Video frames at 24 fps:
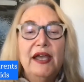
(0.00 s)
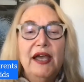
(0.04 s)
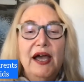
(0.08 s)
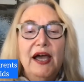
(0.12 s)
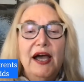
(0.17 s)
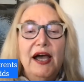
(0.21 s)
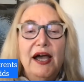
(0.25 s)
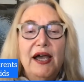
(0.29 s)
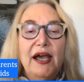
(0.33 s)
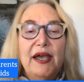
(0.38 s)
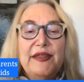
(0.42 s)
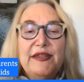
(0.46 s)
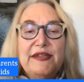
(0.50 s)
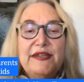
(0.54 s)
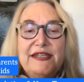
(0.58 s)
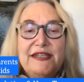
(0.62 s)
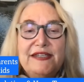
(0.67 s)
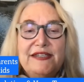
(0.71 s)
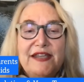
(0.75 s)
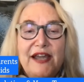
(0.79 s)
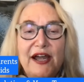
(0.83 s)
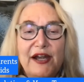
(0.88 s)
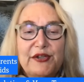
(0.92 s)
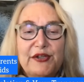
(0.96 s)
Hi, this is
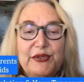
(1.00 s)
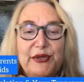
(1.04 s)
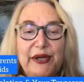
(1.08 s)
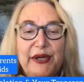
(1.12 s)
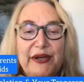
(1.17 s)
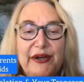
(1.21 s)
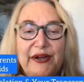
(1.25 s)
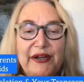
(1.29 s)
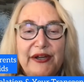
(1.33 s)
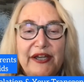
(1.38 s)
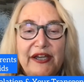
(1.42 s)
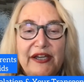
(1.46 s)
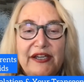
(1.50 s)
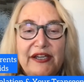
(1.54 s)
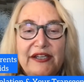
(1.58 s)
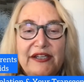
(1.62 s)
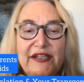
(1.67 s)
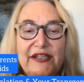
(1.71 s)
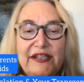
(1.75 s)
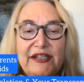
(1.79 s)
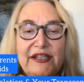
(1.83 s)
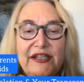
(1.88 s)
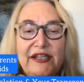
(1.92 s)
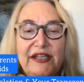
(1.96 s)
Dr. Erica,
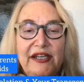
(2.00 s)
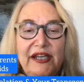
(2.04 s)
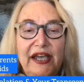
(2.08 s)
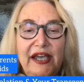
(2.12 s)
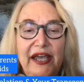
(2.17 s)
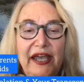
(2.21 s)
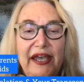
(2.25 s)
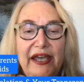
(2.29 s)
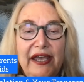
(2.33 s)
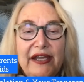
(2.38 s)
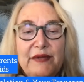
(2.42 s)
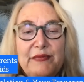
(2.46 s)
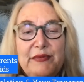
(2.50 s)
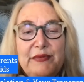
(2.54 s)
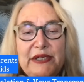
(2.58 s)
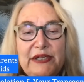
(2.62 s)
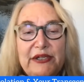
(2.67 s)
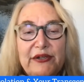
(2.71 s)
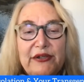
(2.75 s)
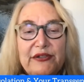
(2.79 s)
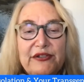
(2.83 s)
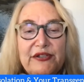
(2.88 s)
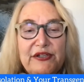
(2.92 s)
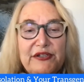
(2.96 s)
and I'm
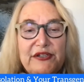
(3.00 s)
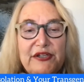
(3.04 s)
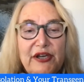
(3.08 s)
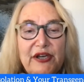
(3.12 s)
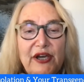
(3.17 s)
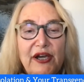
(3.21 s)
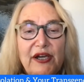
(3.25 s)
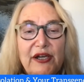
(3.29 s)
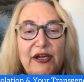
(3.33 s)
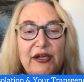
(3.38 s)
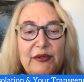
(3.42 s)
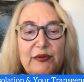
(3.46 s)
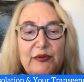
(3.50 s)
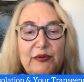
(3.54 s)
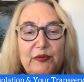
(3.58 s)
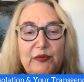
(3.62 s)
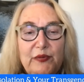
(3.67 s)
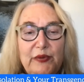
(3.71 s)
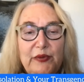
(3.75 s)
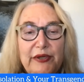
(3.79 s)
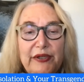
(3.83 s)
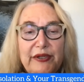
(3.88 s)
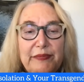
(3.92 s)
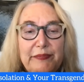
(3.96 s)
here to talk
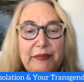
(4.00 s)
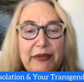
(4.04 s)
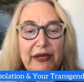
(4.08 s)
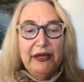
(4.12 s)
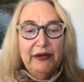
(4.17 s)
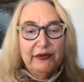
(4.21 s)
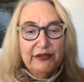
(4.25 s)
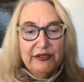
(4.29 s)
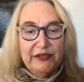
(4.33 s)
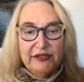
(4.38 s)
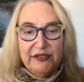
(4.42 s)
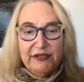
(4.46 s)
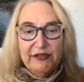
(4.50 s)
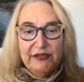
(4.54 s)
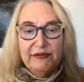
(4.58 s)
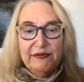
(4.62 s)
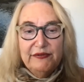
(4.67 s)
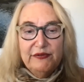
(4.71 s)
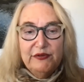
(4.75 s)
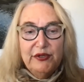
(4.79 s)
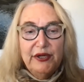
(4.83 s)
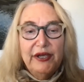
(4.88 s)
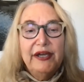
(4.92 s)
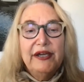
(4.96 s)
with parents of
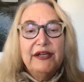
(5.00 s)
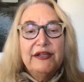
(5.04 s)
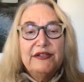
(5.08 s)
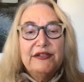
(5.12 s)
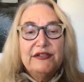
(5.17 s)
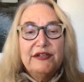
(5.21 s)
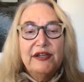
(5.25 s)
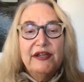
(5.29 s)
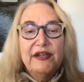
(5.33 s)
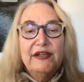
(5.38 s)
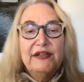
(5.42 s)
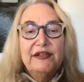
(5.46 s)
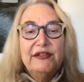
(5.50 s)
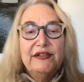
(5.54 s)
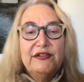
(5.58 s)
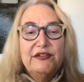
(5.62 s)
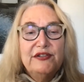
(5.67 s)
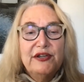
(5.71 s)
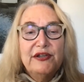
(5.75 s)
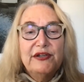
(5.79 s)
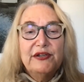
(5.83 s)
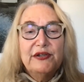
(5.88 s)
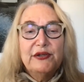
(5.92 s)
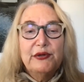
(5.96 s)
trans and
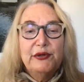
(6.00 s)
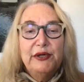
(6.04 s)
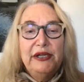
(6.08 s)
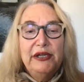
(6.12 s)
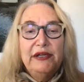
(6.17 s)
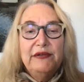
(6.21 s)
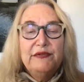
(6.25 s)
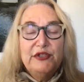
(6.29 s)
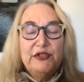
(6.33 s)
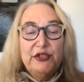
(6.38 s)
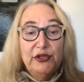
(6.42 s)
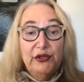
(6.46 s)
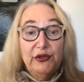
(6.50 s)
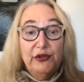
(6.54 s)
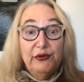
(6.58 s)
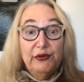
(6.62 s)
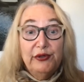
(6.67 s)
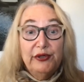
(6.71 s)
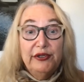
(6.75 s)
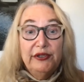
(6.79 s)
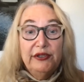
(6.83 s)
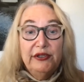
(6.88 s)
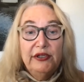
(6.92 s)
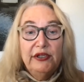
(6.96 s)
gender creative
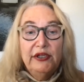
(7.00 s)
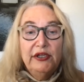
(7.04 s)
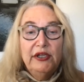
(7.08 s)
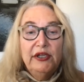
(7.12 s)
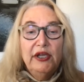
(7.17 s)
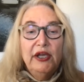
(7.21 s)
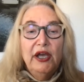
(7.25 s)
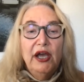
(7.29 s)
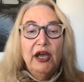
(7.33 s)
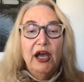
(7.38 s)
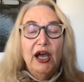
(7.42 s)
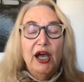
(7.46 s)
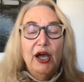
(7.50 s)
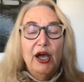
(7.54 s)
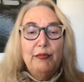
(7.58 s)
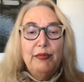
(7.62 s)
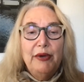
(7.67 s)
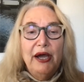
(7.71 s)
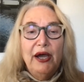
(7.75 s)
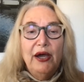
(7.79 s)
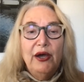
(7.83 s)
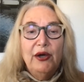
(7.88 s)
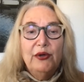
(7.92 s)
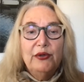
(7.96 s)
children
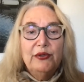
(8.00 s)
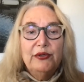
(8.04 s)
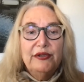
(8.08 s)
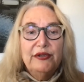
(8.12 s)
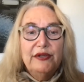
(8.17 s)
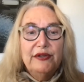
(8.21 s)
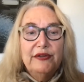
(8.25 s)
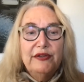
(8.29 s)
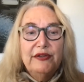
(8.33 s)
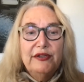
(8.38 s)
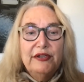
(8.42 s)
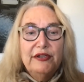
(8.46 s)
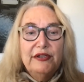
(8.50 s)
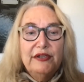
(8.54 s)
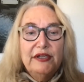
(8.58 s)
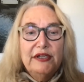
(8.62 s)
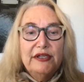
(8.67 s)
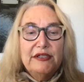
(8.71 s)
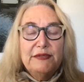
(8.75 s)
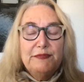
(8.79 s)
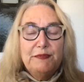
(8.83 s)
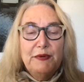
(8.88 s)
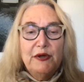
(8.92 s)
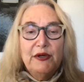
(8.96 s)
about the
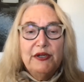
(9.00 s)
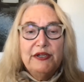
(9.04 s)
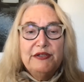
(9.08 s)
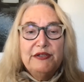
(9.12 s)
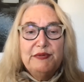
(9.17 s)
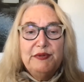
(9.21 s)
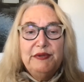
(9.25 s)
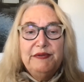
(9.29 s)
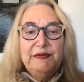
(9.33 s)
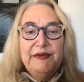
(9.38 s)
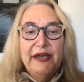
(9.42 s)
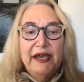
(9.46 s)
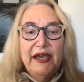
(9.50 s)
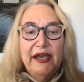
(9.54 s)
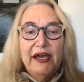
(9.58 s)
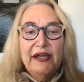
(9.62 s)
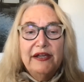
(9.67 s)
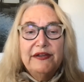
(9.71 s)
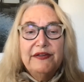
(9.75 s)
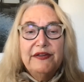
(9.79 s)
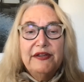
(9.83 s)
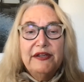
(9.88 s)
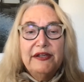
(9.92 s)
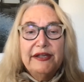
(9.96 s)
experience we've had
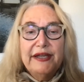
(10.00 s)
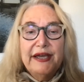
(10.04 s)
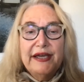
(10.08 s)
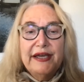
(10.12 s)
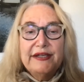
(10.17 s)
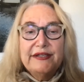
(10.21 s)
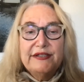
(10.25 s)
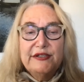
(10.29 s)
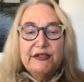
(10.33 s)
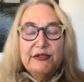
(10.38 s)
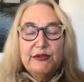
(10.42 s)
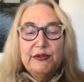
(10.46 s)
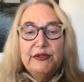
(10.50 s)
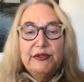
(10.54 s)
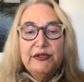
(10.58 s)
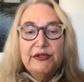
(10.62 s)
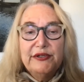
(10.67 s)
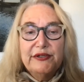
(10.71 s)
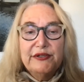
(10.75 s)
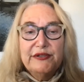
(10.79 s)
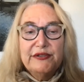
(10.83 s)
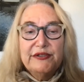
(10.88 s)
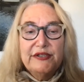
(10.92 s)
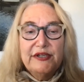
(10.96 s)
in the last 2
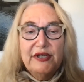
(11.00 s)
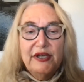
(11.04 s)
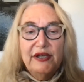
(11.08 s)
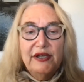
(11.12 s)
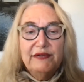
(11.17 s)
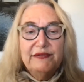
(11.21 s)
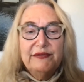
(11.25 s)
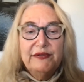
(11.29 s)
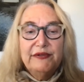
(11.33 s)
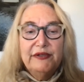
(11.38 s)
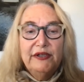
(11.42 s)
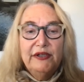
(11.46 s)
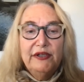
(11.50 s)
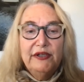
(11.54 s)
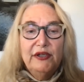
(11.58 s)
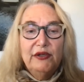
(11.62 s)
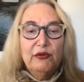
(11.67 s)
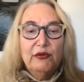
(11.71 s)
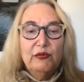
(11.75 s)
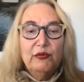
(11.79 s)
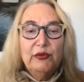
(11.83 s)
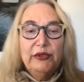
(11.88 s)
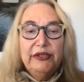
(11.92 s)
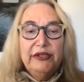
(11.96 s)
years of
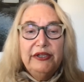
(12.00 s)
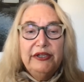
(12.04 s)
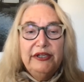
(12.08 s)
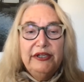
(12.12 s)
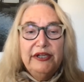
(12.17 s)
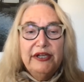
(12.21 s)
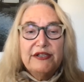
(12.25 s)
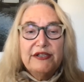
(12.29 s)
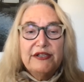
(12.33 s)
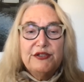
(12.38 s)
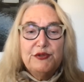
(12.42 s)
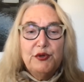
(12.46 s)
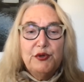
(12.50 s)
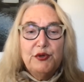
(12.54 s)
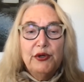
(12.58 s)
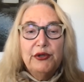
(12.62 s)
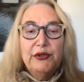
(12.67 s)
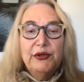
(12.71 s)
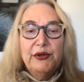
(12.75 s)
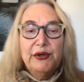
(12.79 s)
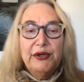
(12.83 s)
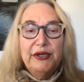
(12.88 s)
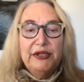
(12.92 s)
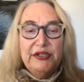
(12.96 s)
really
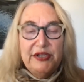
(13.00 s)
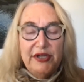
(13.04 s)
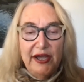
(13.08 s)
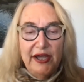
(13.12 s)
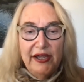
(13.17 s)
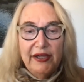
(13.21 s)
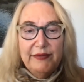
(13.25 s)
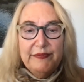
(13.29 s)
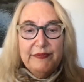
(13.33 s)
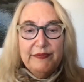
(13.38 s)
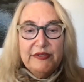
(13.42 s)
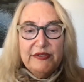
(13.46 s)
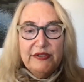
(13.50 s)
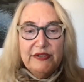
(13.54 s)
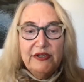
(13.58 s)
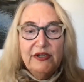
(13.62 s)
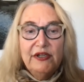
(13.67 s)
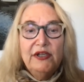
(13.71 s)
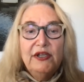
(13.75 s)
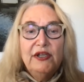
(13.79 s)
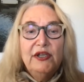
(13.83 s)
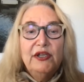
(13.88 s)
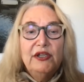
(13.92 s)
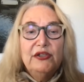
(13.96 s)
extraordinary times
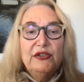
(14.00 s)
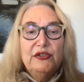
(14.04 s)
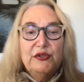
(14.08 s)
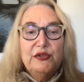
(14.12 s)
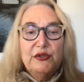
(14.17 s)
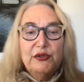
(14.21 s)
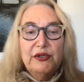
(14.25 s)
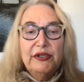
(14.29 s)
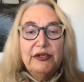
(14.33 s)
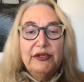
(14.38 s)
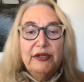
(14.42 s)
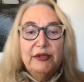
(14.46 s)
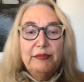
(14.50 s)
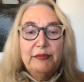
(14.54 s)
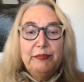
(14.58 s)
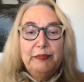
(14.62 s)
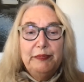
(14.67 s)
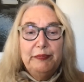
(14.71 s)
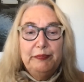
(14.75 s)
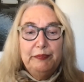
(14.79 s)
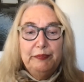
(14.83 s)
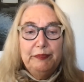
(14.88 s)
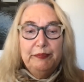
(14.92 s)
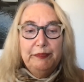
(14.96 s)
during the
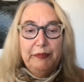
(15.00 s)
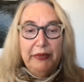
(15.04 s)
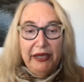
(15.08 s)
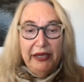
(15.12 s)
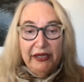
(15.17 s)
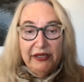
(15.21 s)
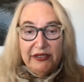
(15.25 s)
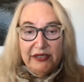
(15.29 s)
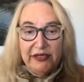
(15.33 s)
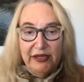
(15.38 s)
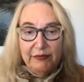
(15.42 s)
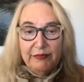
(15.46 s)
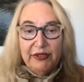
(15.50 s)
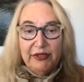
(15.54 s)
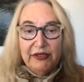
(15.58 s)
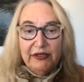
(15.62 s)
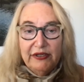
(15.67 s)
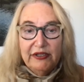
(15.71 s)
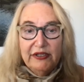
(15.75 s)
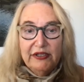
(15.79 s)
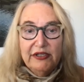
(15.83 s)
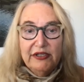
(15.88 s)
pandemic.